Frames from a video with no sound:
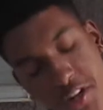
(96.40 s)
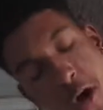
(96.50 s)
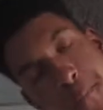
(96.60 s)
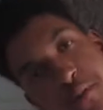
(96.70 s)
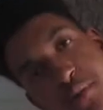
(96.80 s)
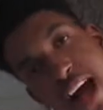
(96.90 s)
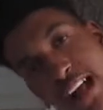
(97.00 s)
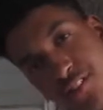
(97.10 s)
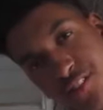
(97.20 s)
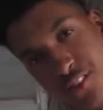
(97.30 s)
We're gonna be
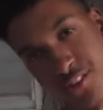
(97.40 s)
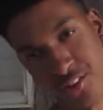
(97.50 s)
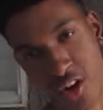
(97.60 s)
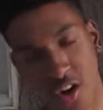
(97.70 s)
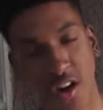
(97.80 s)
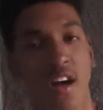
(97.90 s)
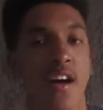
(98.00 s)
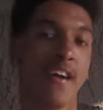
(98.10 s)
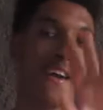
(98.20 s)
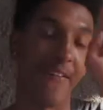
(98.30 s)
reacting to this song.
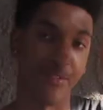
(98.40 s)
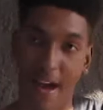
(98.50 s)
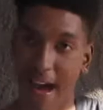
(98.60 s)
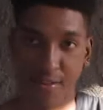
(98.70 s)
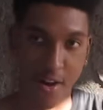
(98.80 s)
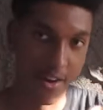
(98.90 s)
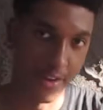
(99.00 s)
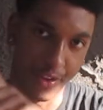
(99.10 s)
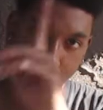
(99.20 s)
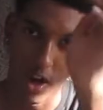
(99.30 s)
If you haven't heard the
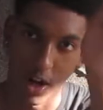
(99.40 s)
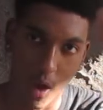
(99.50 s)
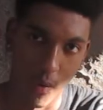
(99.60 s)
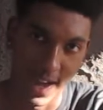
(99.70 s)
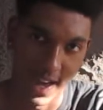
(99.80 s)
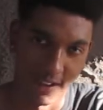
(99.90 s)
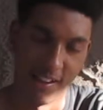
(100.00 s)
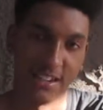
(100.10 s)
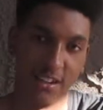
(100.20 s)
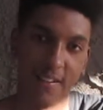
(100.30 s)
song, go ahead,
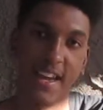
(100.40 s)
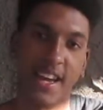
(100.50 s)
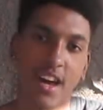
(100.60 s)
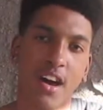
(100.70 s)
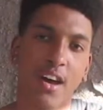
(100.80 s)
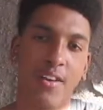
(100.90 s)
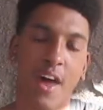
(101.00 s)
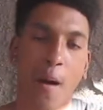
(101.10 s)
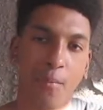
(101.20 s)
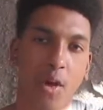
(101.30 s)
click the link
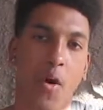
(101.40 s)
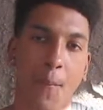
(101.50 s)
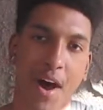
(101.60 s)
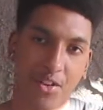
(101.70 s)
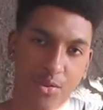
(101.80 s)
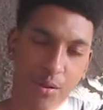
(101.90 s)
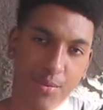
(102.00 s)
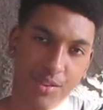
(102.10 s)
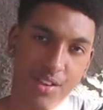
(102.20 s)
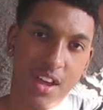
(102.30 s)
down below in my
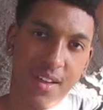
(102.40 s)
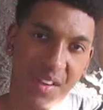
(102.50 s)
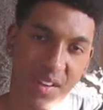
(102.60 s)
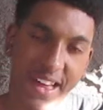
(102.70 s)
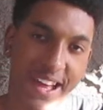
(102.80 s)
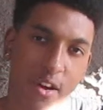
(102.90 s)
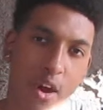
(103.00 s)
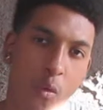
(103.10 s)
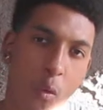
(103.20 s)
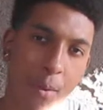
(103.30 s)
description. The link
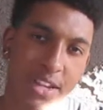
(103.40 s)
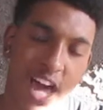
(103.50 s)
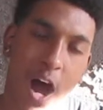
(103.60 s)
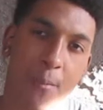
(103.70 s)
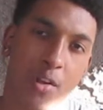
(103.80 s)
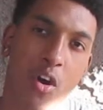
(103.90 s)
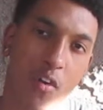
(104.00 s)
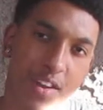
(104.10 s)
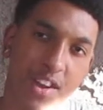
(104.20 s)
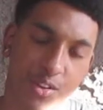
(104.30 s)
will be down below
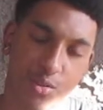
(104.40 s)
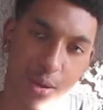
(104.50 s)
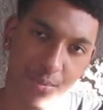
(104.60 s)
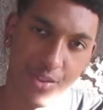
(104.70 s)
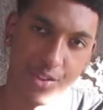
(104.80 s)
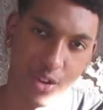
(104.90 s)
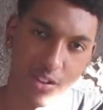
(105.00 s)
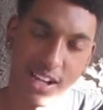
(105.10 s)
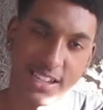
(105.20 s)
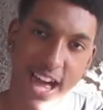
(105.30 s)
in the description. So
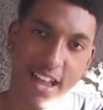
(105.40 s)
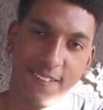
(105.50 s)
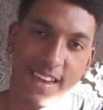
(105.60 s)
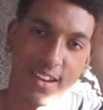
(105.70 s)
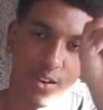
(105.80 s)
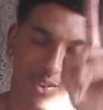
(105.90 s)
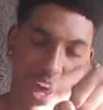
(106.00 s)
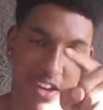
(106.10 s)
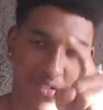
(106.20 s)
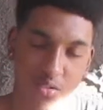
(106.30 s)
click that link, it'll
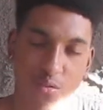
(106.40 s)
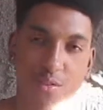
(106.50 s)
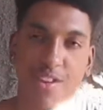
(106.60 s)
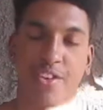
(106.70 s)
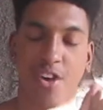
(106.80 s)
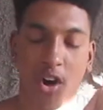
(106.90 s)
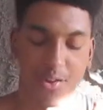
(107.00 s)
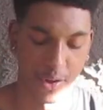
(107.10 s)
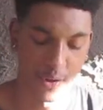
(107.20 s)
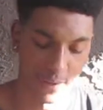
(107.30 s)
take you to this song
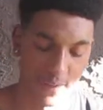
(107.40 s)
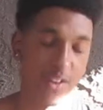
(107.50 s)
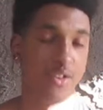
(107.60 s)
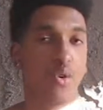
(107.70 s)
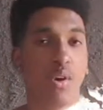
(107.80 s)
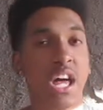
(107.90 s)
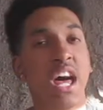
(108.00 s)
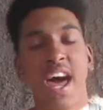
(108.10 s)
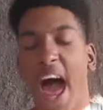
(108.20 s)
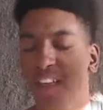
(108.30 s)
so you can listen to it
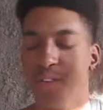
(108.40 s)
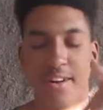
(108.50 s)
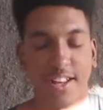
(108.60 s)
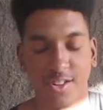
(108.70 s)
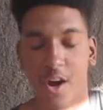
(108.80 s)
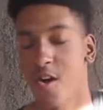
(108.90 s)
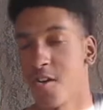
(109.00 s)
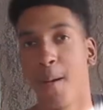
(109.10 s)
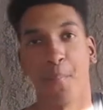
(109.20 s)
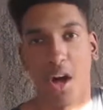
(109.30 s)
and you can turn
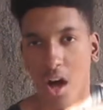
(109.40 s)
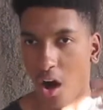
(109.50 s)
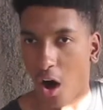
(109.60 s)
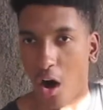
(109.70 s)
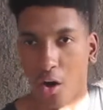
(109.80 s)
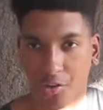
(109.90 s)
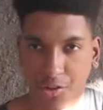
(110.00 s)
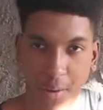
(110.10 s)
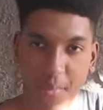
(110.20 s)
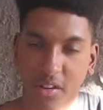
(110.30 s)
up all
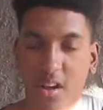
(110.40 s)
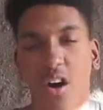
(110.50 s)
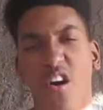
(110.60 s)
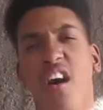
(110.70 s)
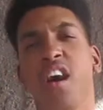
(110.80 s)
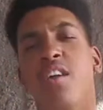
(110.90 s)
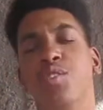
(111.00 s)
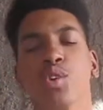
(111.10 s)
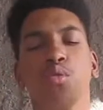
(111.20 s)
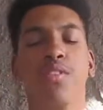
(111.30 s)
summer long
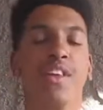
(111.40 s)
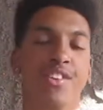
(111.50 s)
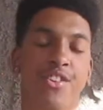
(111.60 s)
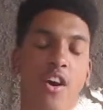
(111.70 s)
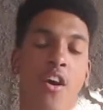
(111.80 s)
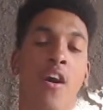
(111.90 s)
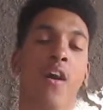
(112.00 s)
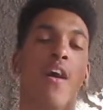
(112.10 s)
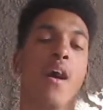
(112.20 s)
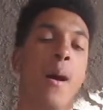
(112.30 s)
to this song.
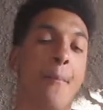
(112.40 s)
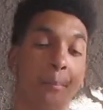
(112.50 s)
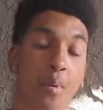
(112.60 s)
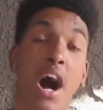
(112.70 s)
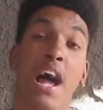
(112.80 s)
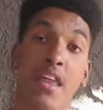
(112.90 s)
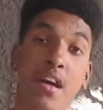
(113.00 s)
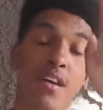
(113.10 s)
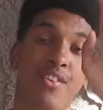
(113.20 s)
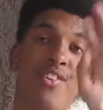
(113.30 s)
But
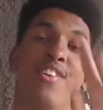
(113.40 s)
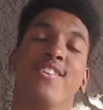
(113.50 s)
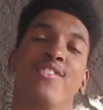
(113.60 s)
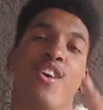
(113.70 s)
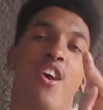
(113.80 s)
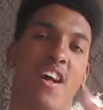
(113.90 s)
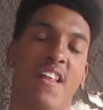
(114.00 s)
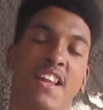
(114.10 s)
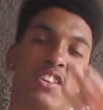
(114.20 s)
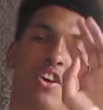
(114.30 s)
since y'all
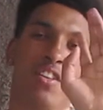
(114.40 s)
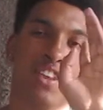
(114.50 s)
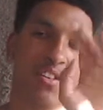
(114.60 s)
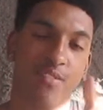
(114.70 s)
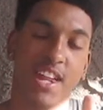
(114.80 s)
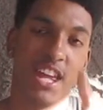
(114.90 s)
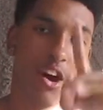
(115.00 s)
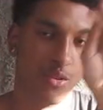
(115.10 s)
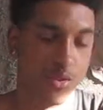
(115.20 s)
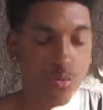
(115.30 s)
clicked on this video,
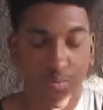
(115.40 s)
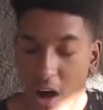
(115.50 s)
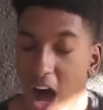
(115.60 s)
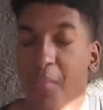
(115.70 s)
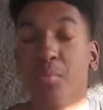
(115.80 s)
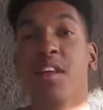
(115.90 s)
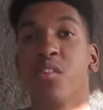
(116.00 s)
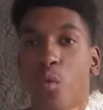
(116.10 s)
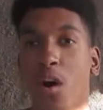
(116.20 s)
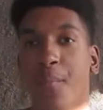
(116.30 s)
you probably
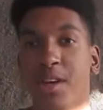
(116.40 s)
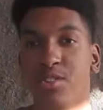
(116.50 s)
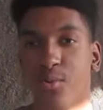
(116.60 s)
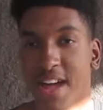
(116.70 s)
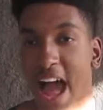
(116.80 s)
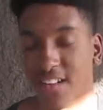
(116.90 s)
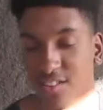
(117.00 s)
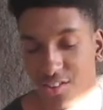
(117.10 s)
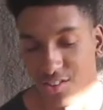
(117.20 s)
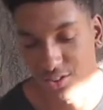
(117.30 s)
want me to react to
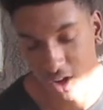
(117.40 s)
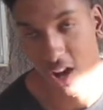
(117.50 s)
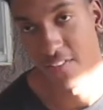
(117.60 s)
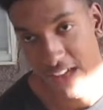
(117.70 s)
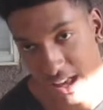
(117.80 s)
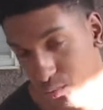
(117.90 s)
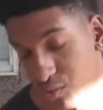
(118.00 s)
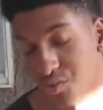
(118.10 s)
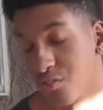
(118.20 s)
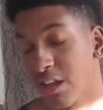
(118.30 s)
this song and that's
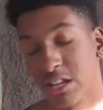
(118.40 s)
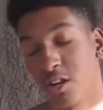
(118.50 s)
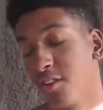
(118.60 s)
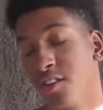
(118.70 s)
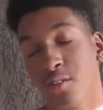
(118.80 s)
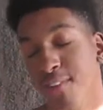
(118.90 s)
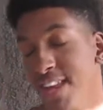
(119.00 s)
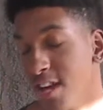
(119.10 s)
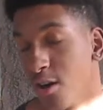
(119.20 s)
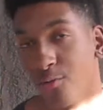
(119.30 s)
what you clicked on this
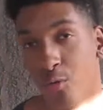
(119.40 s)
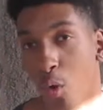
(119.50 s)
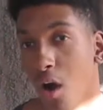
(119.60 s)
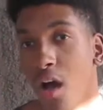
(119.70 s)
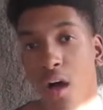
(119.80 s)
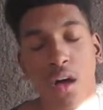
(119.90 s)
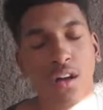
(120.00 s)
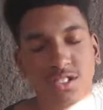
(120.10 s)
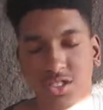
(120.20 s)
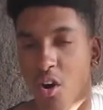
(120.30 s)
video for.
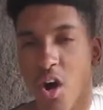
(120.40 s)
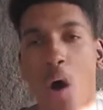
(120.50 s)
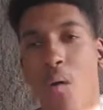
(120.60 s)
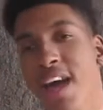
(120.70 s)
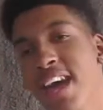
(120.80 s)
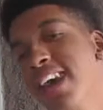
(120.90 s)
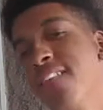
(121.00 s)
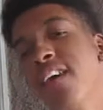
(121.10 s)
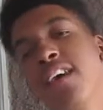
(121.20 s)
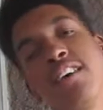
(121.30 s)
So go ahead,
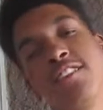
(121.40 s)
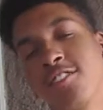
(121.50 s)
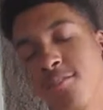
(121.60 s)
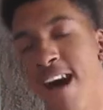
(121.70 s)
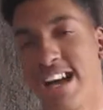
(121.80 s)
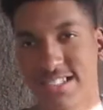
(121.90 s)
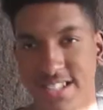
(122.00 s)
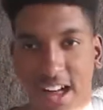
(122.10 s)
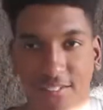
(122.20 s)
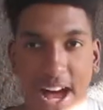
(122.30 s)
smash
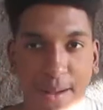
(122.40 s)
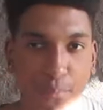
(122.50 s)
that like